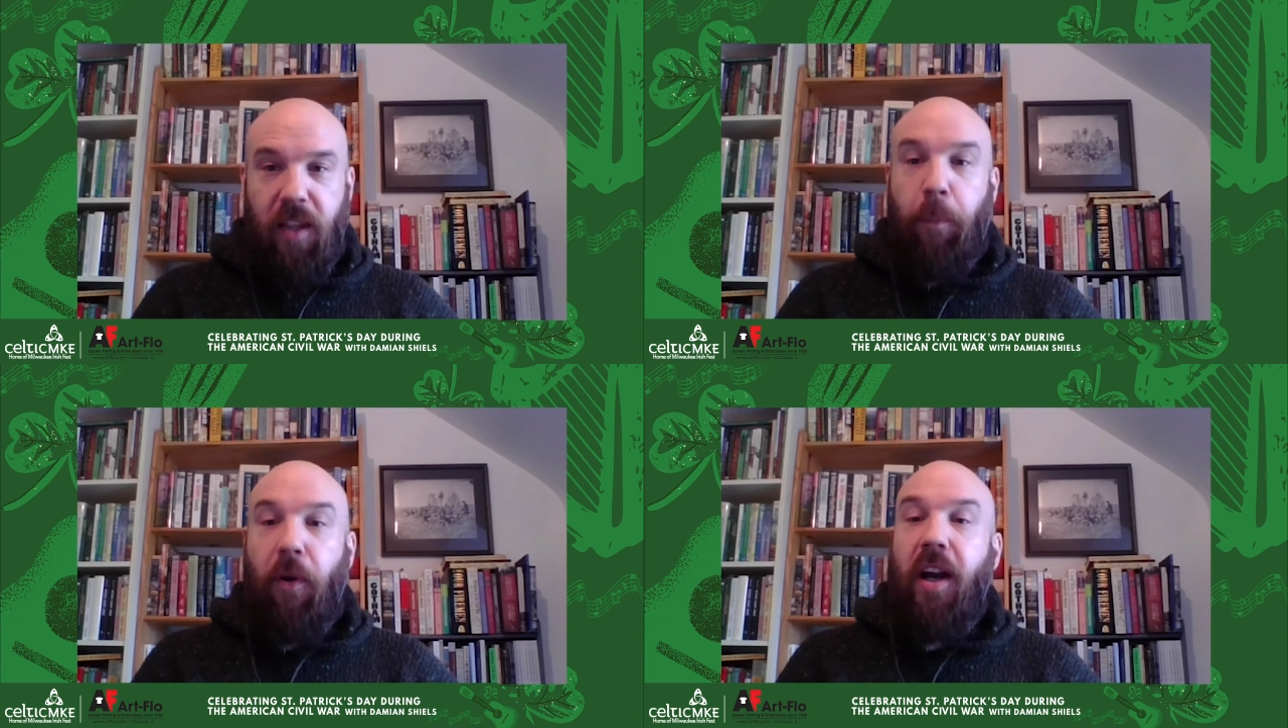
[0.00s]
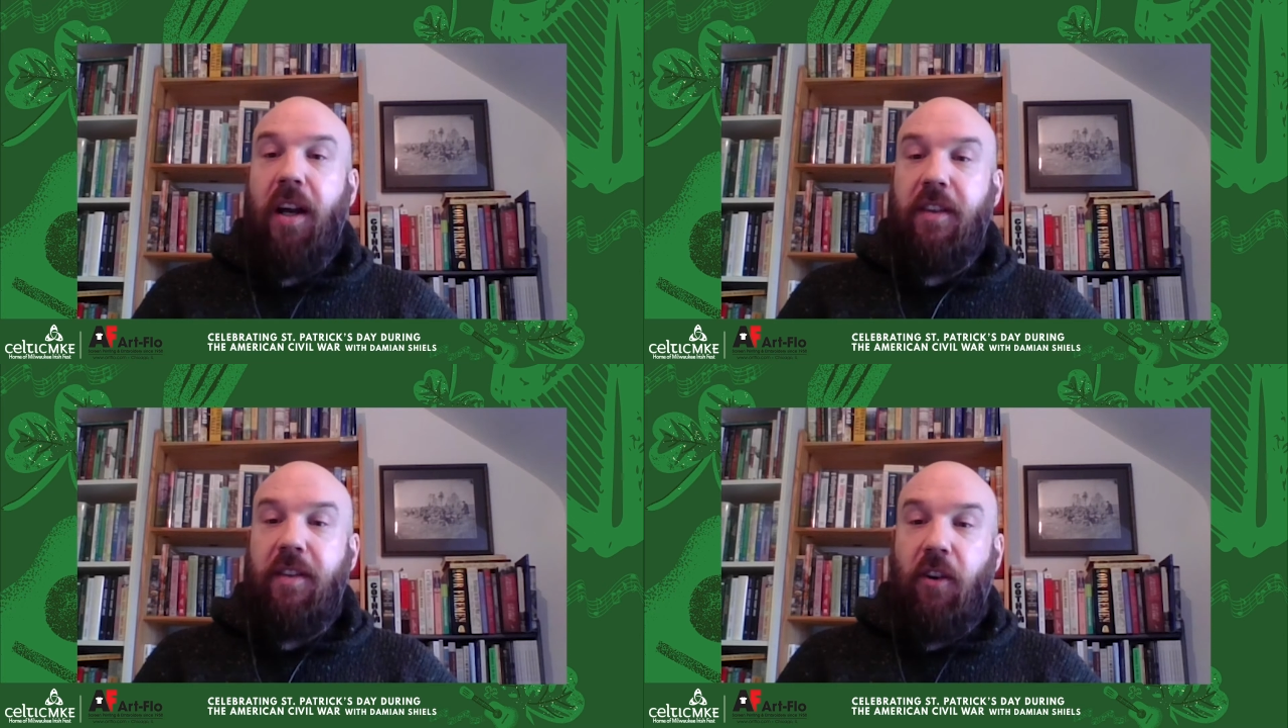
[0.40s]
The
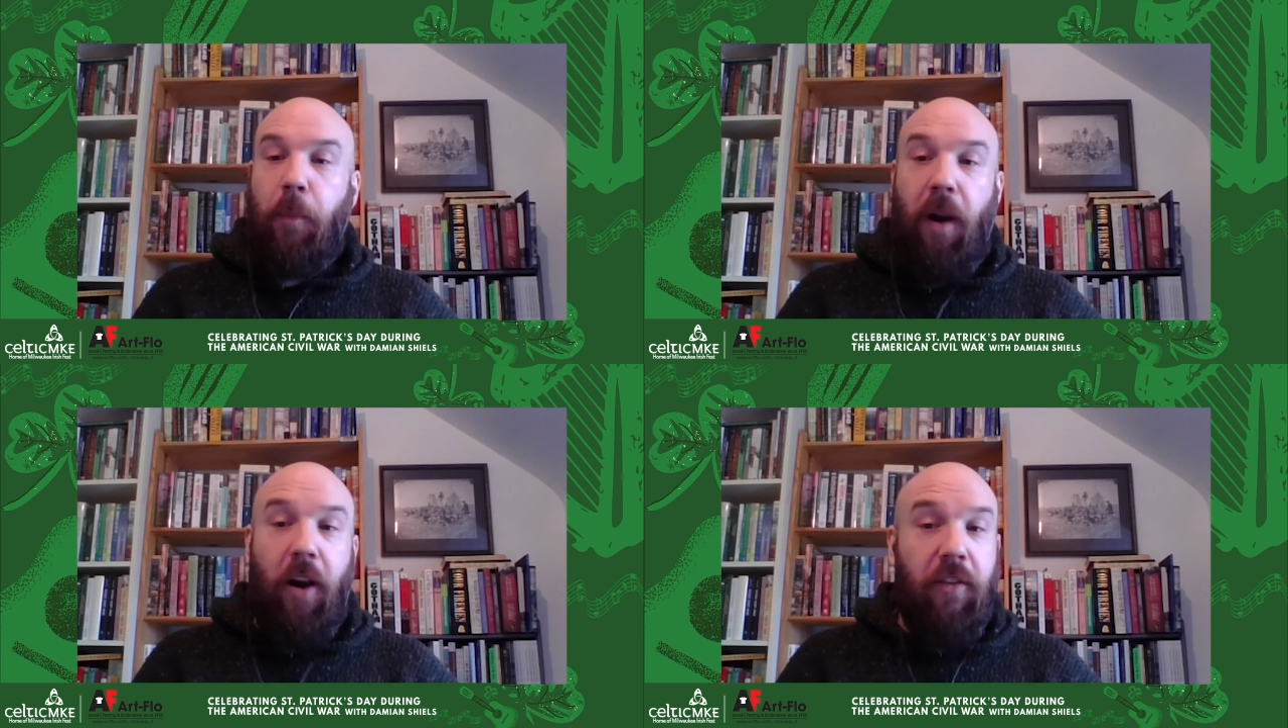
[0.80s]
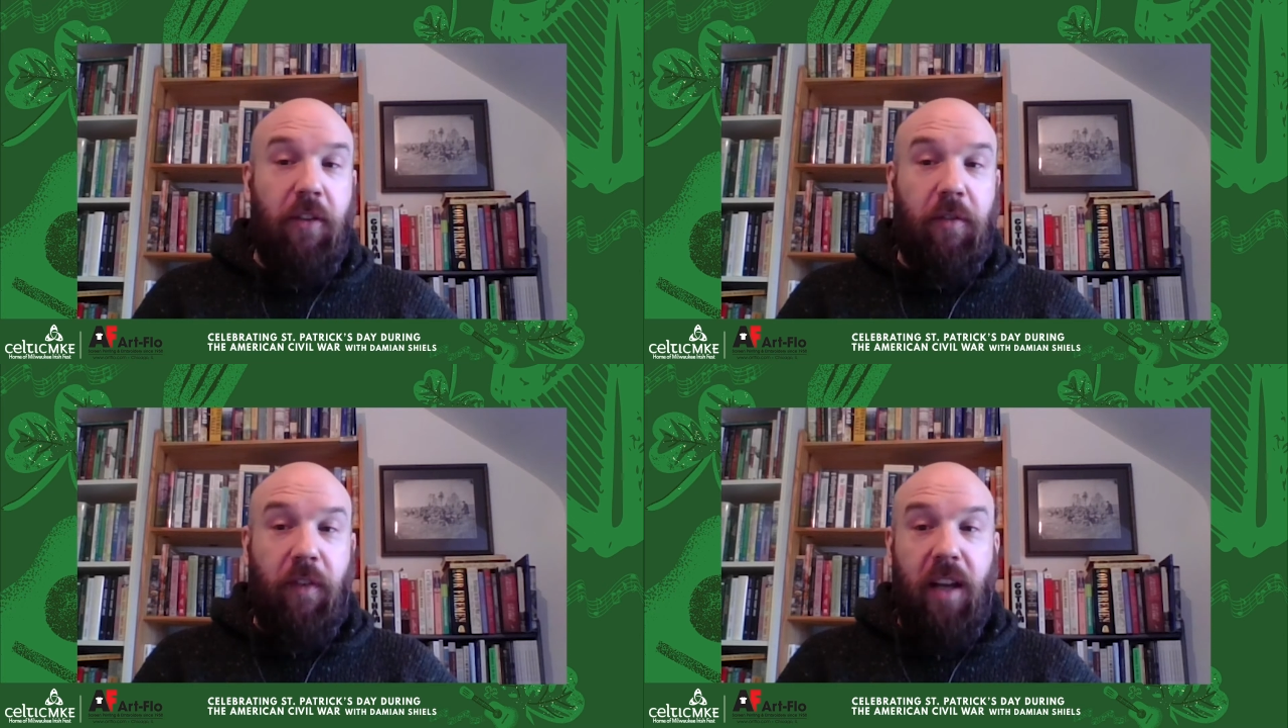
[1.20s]
prizes are a purse
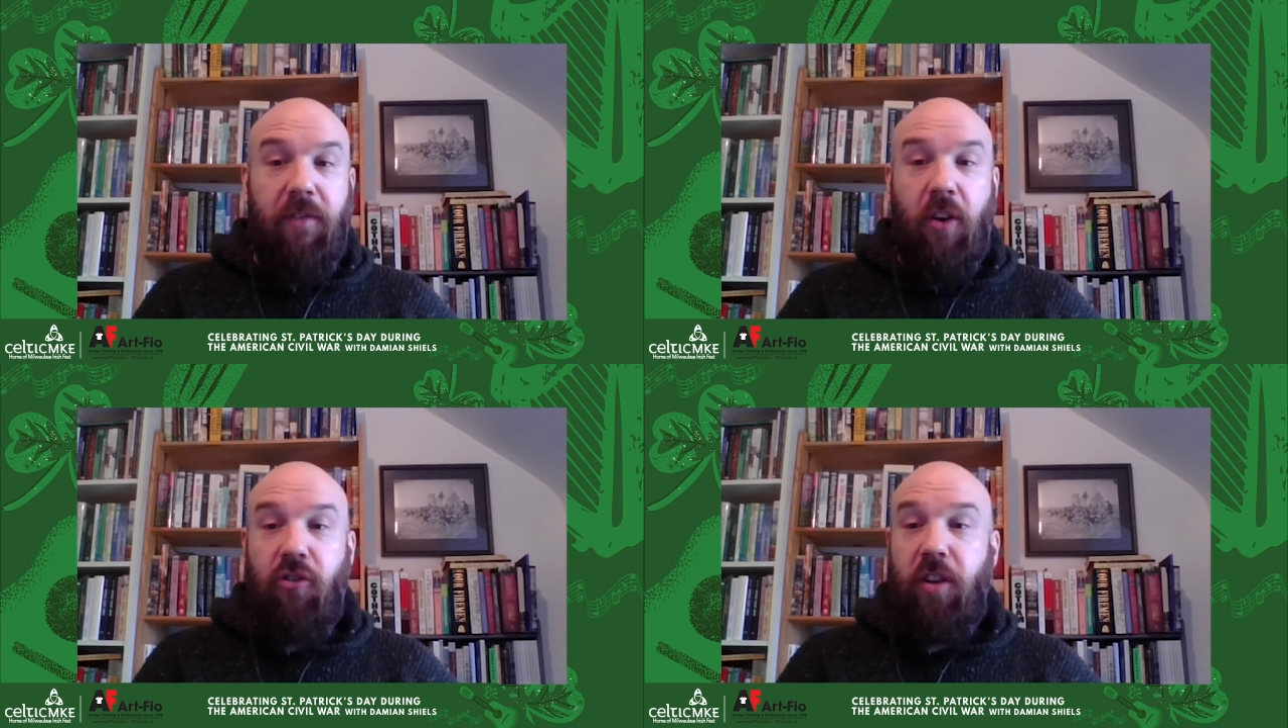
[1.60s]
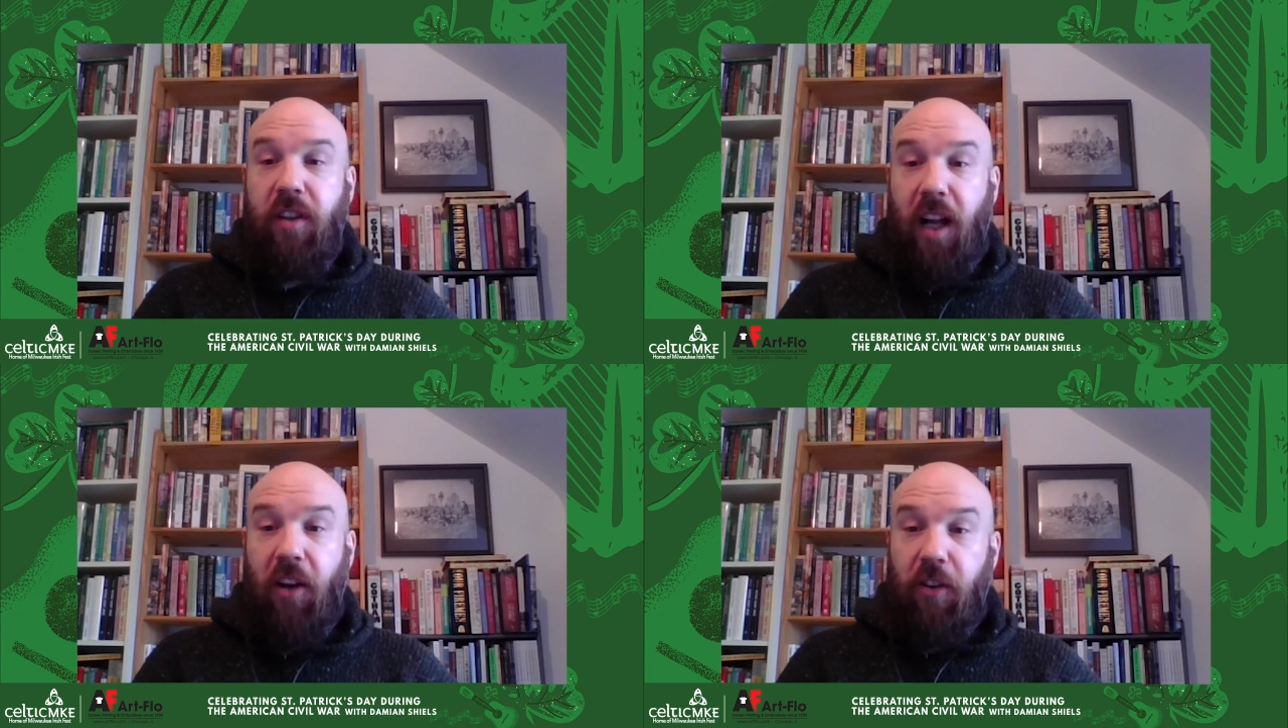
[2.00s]
of
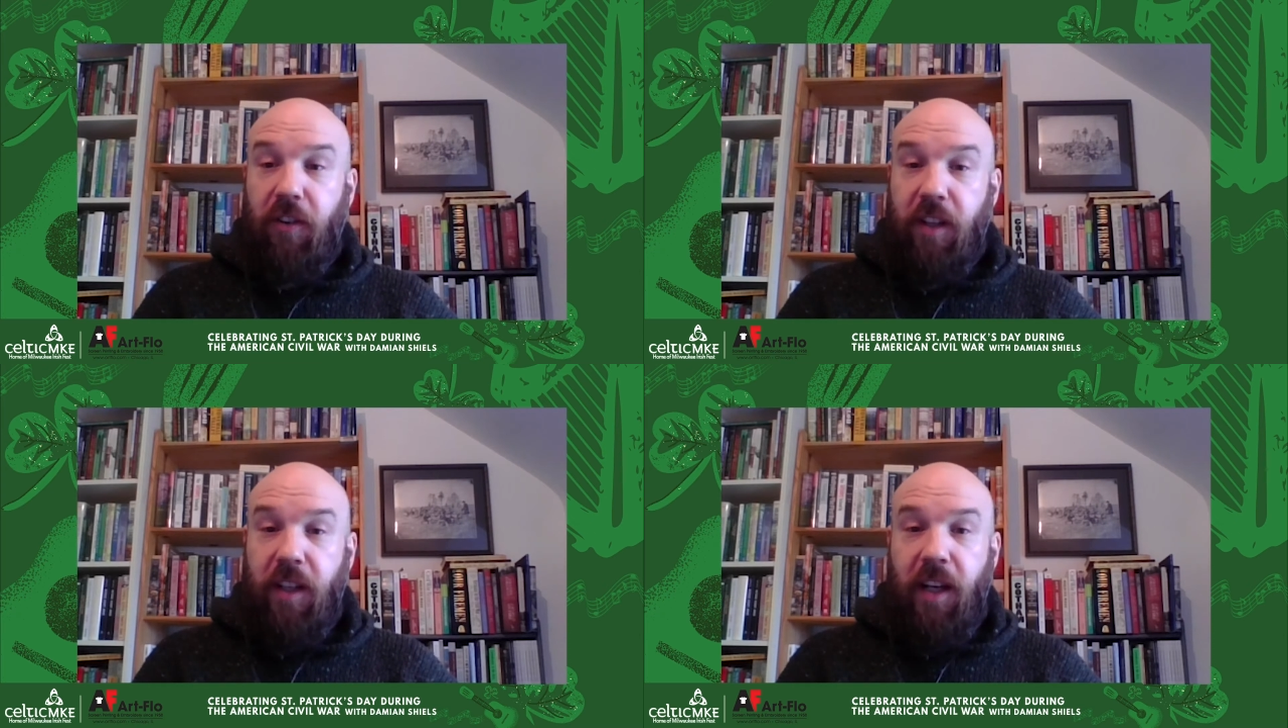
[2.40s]
$500,